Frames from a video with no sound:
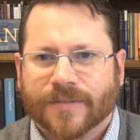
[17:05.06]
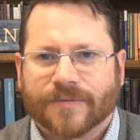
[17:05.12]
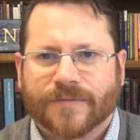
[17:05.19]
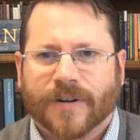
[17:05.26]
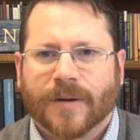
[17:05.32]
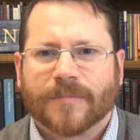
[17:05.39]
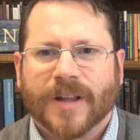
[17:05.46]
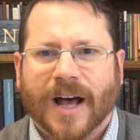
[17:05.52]

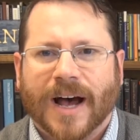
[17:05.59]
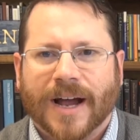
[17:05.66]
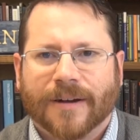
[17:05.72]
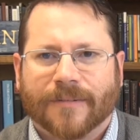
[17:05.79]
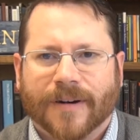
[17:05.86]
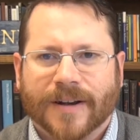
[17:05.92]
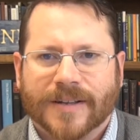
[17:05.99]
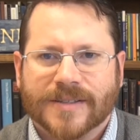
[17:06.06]
from the High
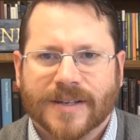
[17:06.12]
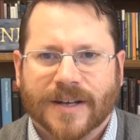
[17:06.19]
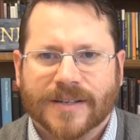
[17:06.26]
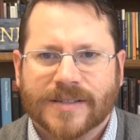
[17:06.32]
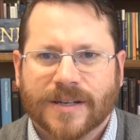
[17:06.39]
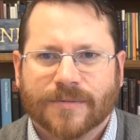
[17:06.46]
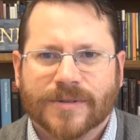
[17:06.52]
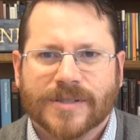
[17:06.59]

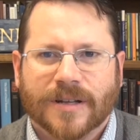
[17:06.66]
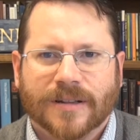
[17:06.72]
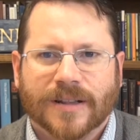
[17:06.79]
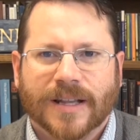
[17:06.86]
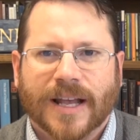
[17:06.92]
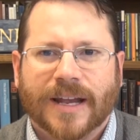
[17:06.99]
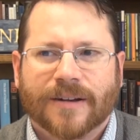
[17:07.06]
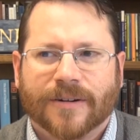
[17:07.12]
Renaissance. He was a
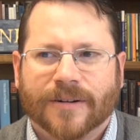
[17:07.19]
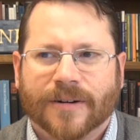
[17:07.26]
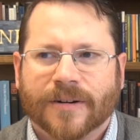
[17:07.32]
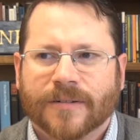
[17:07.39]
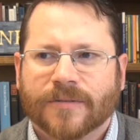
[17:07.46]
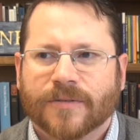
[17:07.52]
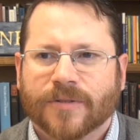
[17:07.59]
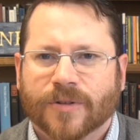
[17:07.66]
later
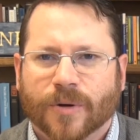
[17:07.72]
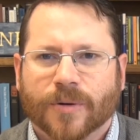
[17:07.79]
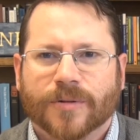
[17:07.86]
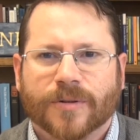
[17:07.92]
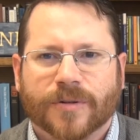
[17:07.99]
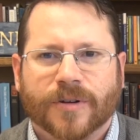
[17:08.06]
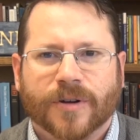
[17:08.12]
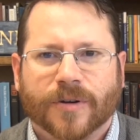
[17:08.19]

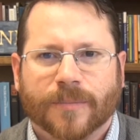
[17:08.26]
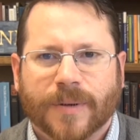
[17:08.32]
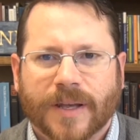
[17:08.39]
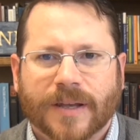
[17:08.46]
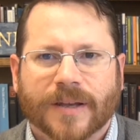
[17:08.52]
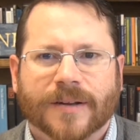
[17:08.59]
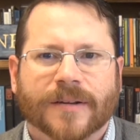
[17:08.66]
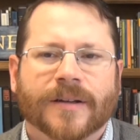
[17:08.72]
Northern
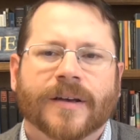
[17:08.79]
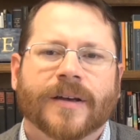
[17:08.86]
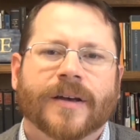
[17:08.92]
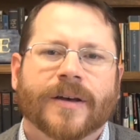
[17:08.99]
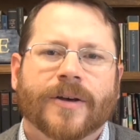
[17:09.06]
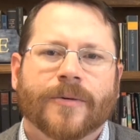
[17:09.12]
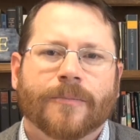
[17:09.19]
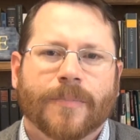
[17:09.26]
European
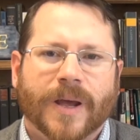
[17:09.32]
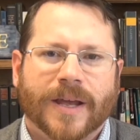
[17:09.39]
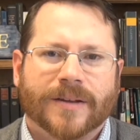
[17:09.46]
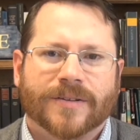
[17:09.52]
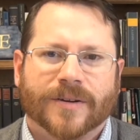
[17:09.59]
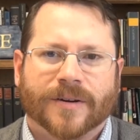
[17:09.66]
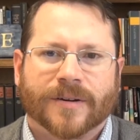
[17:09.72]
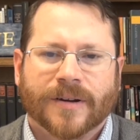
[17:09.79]

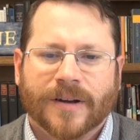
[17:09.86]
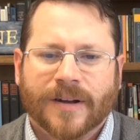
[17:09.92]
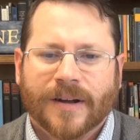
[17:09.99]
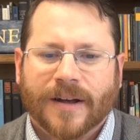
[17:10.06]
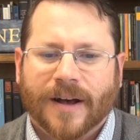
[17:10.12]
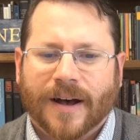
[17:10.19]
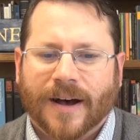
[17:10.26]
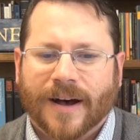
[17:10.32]
painter,
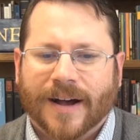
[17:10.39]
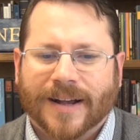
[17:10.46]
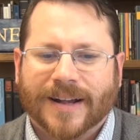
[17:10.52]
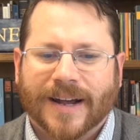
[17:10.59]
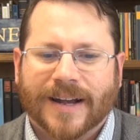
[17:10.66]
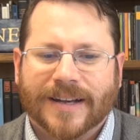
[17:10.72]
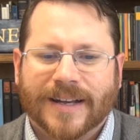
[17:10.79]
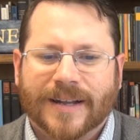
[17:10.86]
a
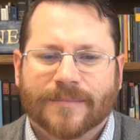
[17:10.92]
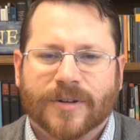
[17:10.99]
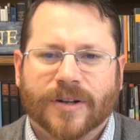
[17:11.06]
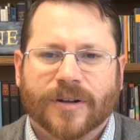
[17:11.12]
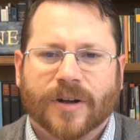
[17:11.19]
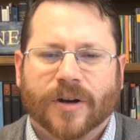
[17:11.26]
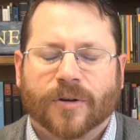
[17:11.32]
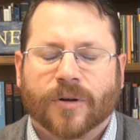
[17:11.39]
guy named
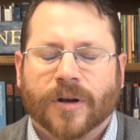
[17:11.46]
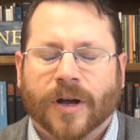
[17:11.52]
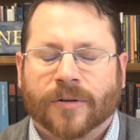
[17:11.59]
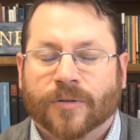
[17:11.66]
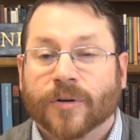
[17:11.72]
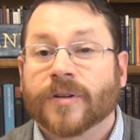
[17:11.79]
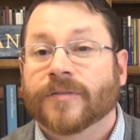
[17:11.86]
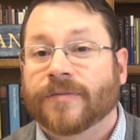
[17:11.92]

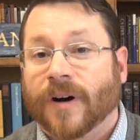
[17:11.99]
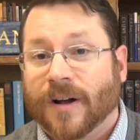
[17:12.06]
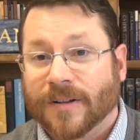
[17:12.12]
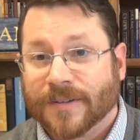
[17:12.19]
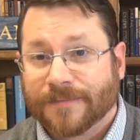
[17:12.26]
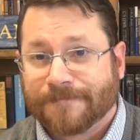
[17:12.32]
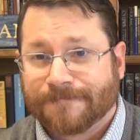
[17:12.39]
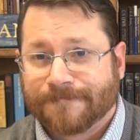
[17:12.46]

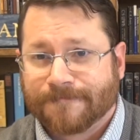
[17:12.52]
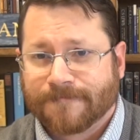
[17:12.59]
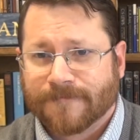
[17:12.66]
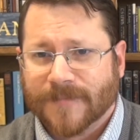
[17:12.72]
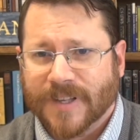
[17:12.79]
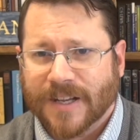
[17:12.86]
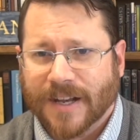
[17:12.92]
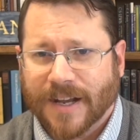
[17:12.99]
Grinev.
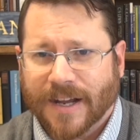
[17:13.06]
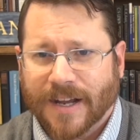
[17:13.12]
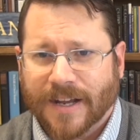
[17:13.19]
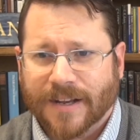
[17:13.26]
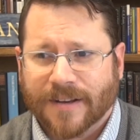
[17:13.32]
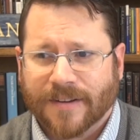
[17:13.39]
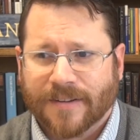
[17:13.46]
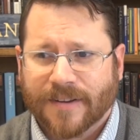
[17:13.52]

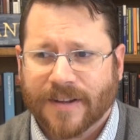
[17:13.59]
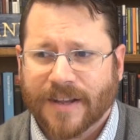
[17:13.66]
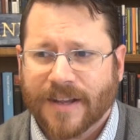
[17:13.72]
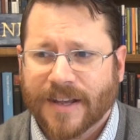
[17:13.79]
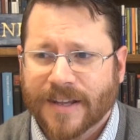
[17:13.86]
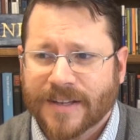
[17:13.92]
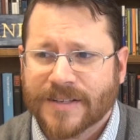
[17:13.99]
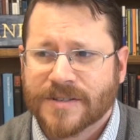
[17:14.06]
And
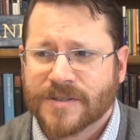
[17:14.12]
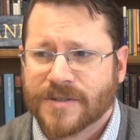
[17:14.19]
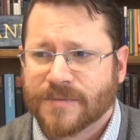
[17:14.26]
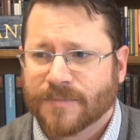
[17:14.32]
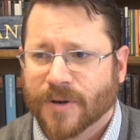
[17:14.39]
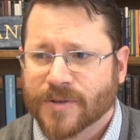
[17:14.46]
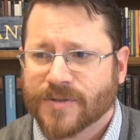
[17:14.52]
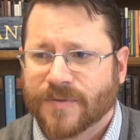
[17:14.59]
his
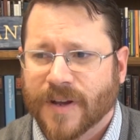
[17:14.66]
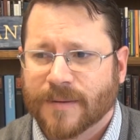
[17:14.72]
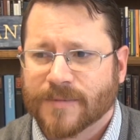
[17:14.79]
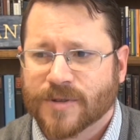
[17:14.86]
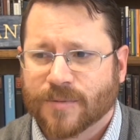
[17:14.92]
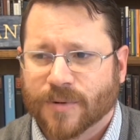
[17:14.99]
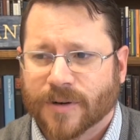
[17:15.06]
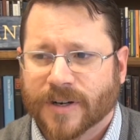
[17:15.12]
most
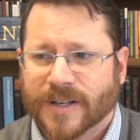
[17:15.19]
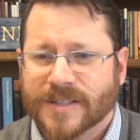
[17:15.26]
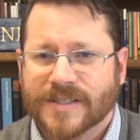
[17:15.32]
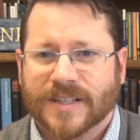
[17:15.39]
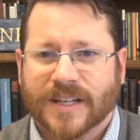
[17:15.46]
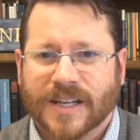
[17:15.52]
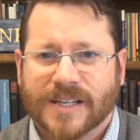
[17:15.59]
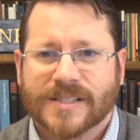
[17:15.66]
famous work is
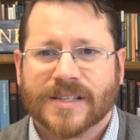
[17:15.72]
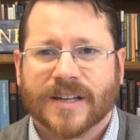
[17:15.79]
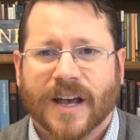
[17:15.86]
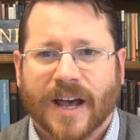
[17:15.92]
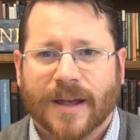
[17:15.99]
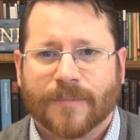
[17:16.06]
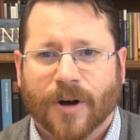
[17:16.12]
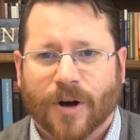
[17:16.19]
the
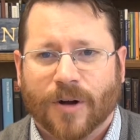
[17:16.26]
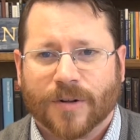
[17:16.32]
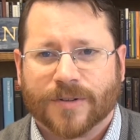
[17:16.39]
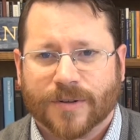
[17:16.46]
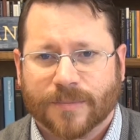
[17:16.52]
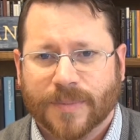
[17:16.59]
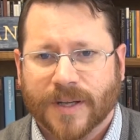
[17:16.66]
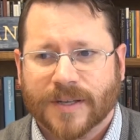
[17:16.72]
Isenheim
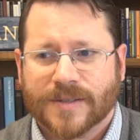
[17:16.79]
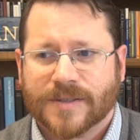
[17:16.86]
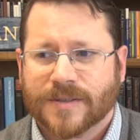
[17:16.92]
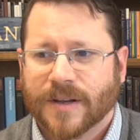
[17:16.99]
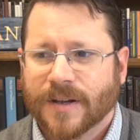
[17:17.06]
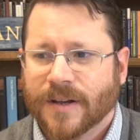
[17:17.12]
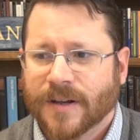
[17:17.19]
altarpiece,